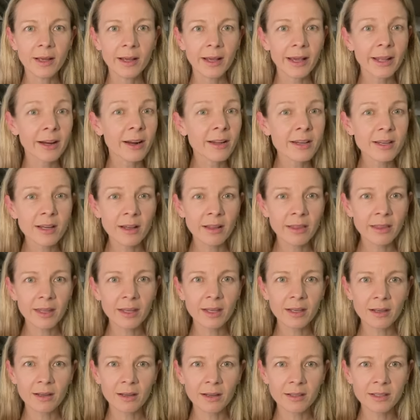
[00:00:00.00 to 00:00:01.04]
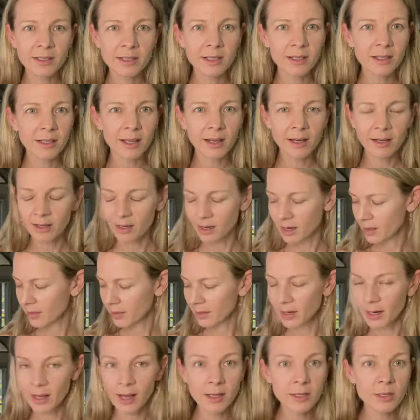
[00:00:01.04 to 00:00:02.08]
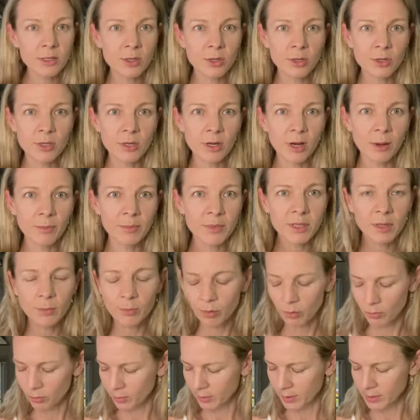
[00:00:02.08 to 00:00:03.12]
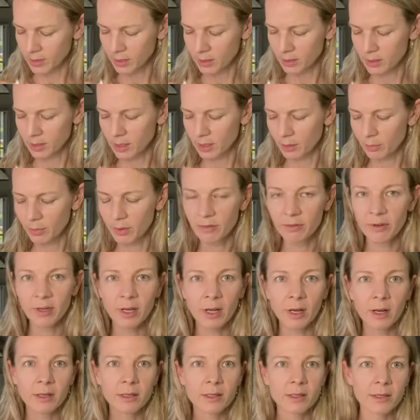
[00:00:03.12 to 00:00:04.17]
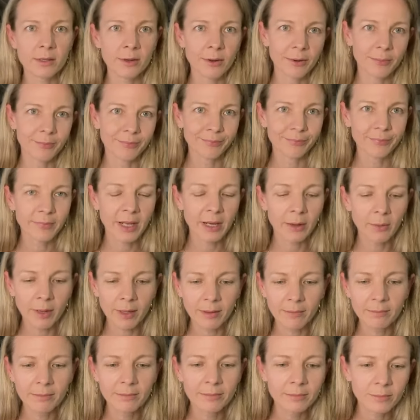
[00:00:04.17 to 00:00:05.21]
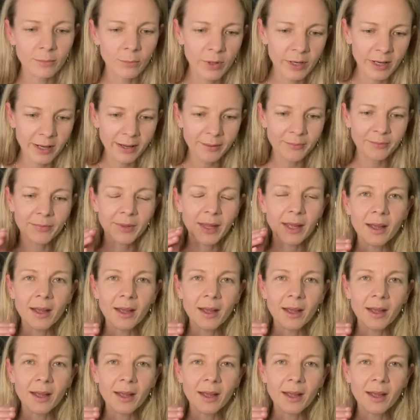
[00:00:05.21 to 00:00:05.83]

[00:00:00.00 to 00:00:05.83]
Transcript: And I think I didn't get it cut the last two times, so it probably does need a bit of a cut. So anyway, one day.